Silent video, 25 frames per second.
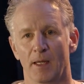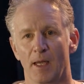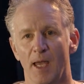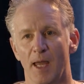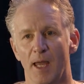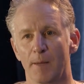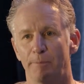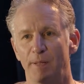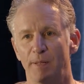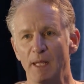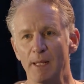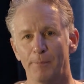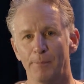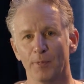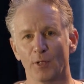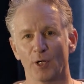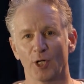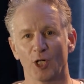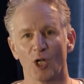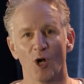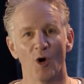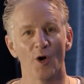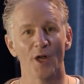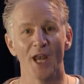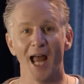And people are
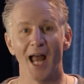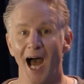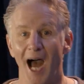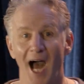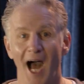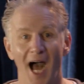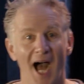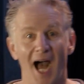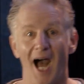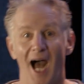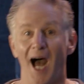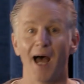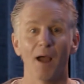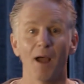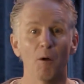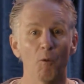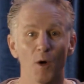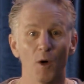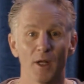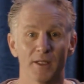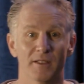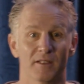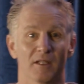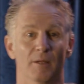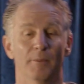going, I
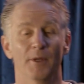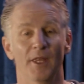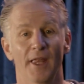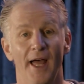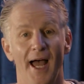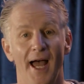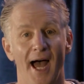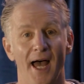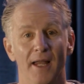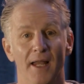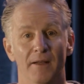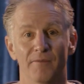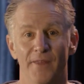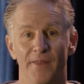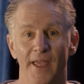want some of that.